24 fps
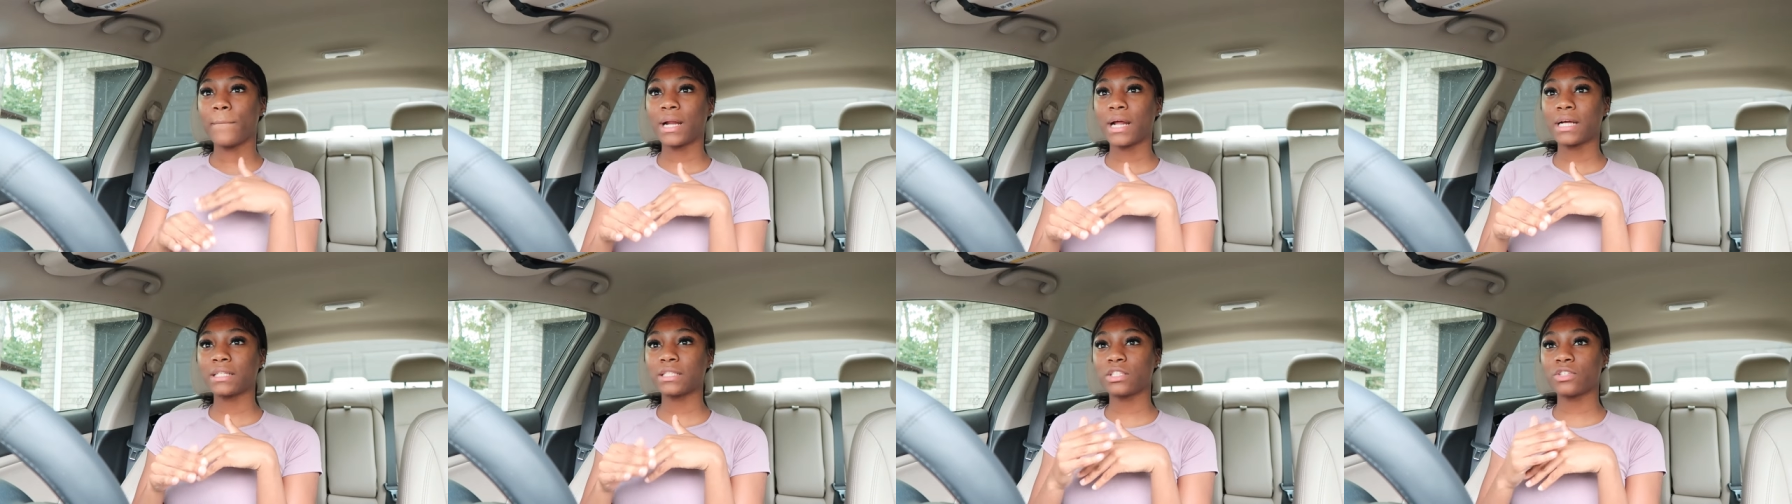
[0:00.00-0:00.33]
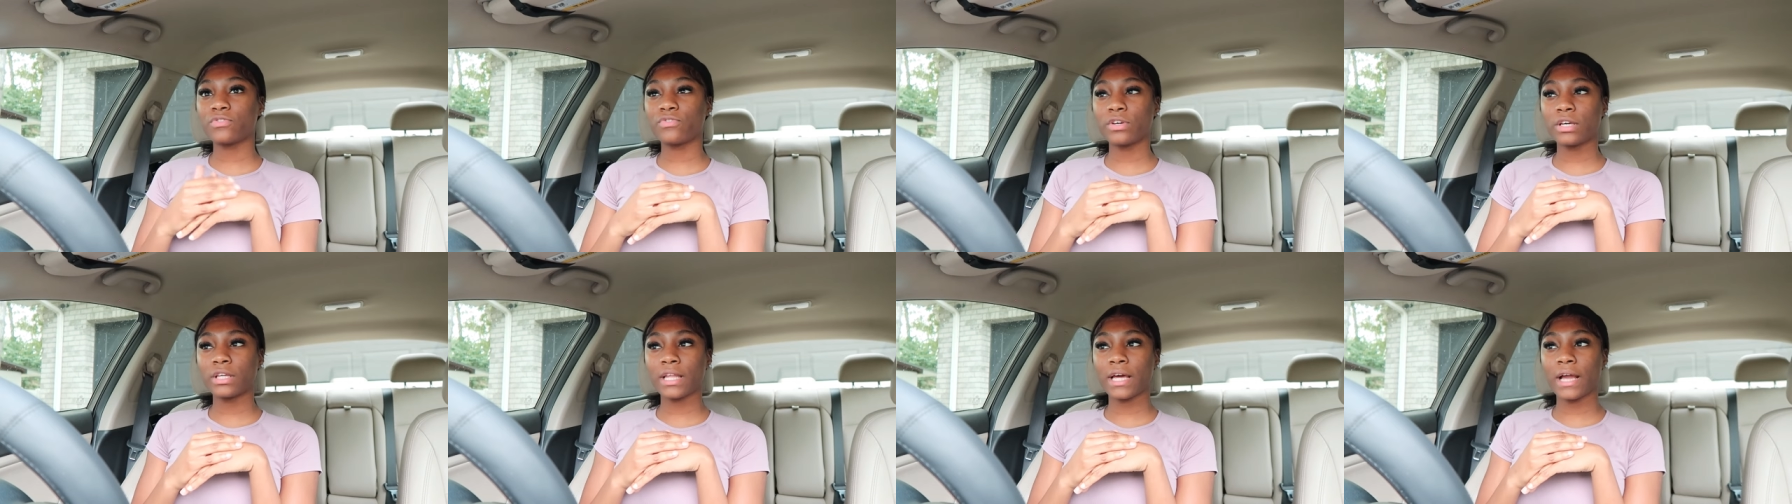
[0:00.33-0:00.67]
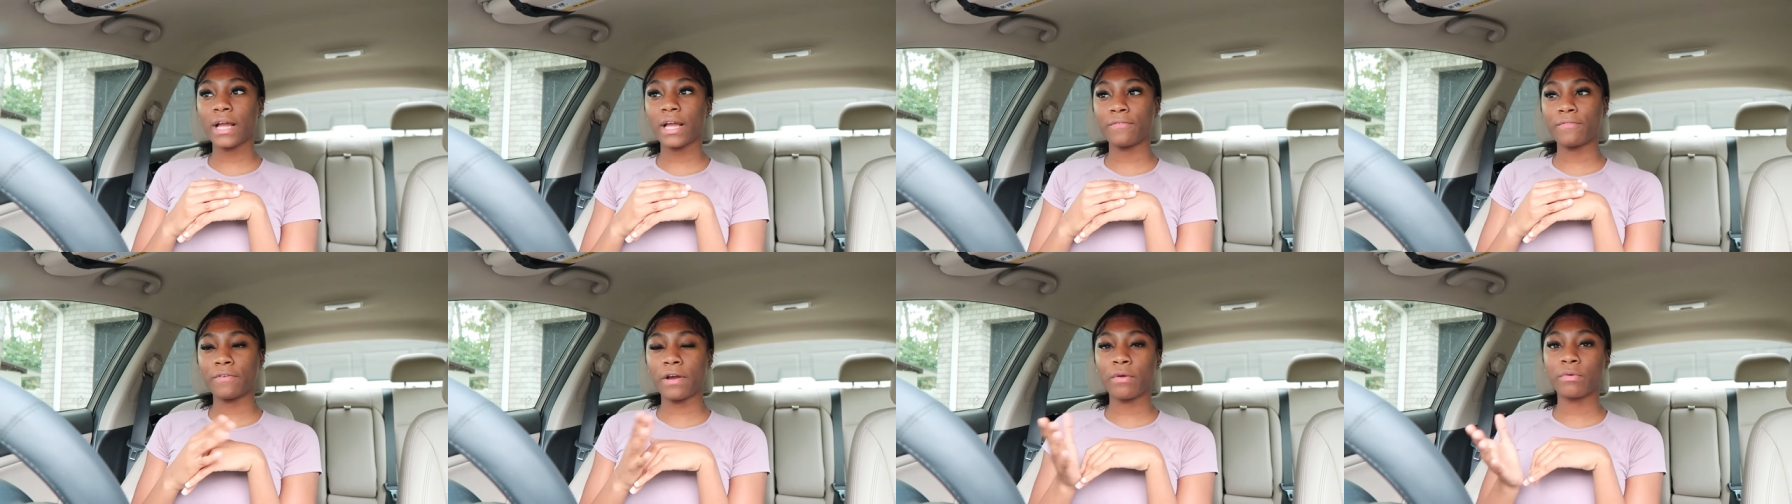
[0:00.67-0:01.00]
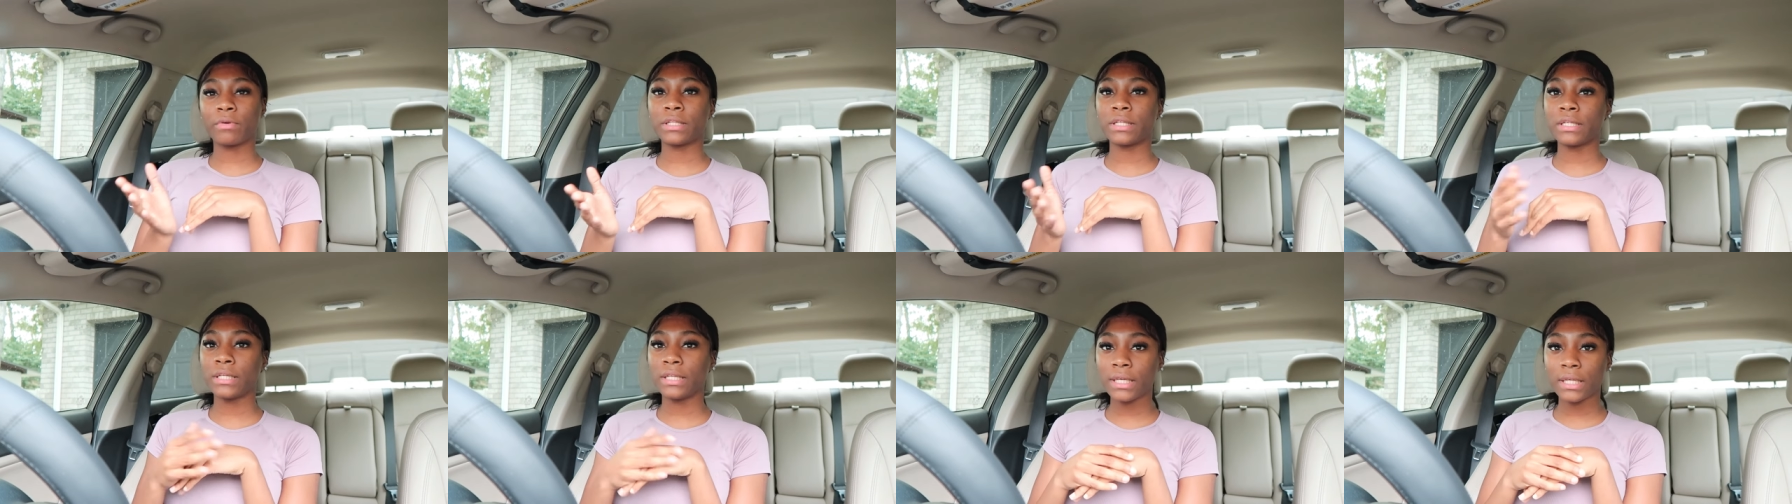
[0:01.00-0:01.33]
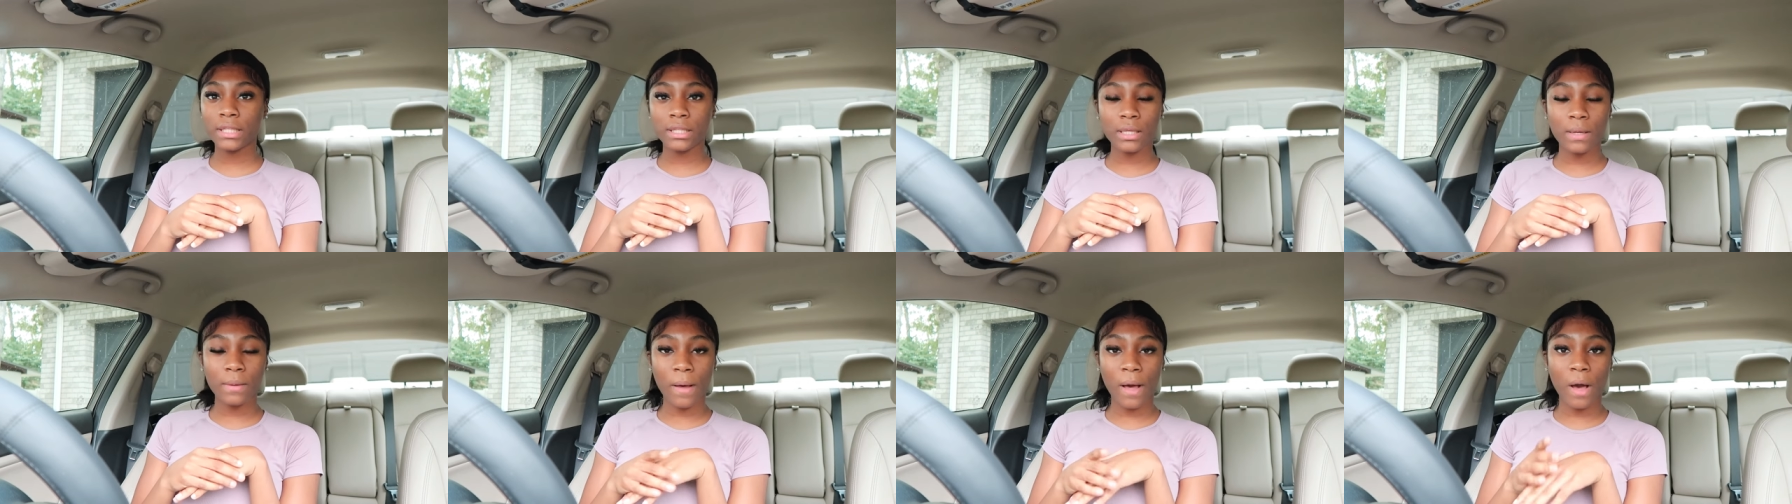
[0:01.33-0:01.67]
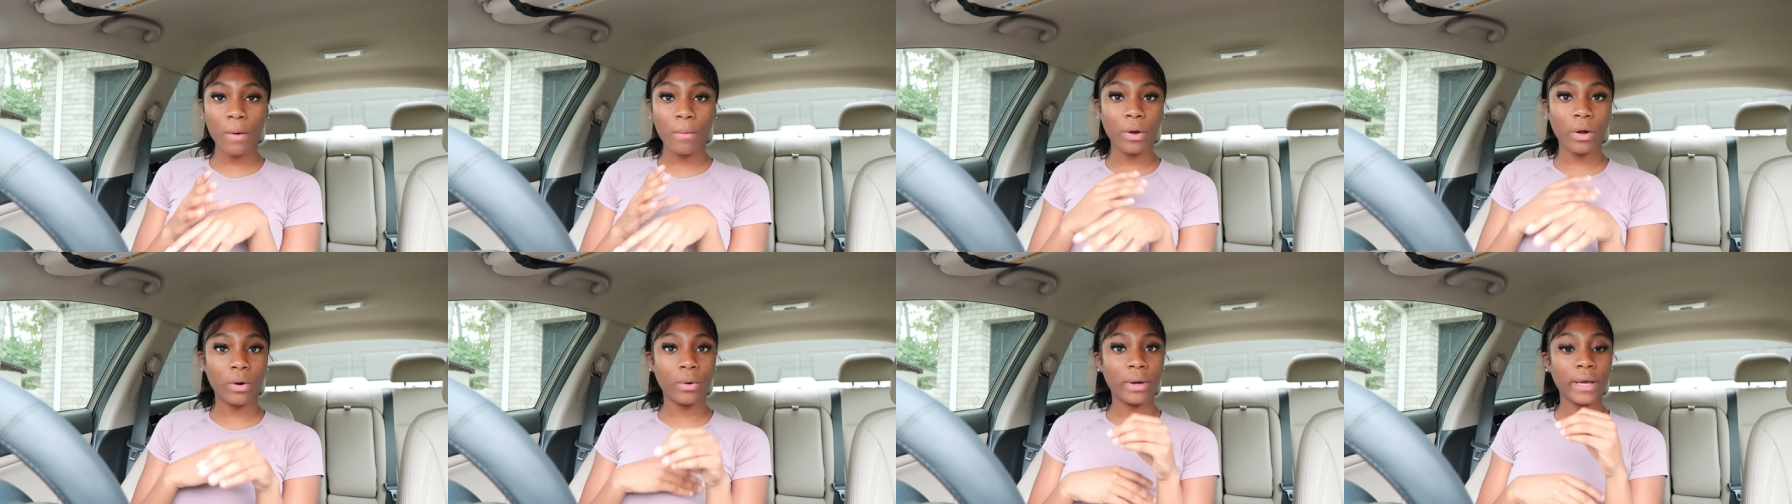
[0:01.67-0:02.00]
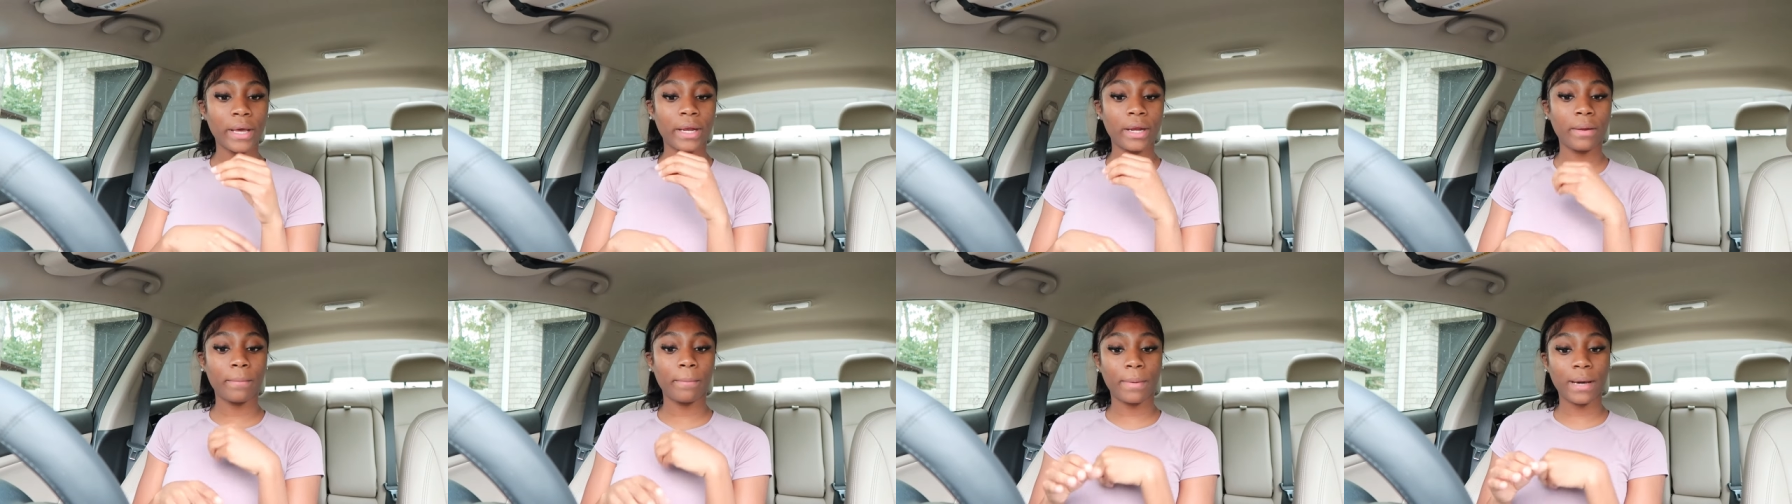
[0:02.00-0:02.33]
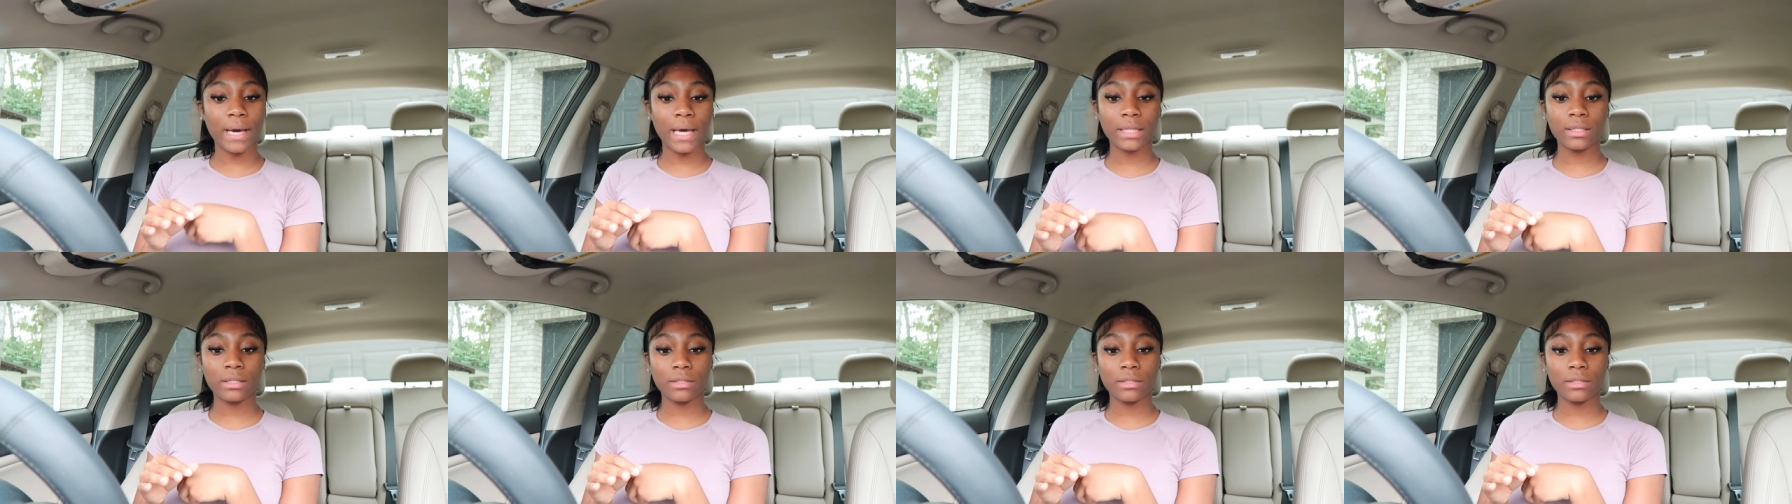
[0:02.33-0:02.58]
but I just feel like if I really need them, I will go ahead and buy